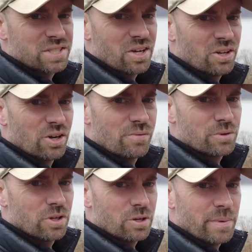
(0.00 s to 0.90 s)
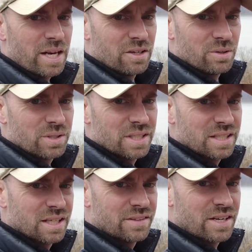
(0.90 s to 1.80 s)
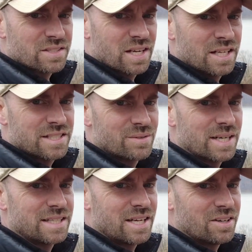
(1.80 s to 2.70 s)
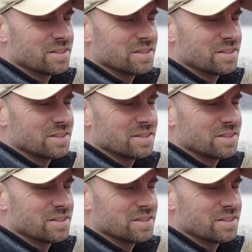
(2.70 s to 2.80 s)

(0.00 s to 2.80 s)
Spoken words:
it's called Overlook Meadow. There's the Hudson right there.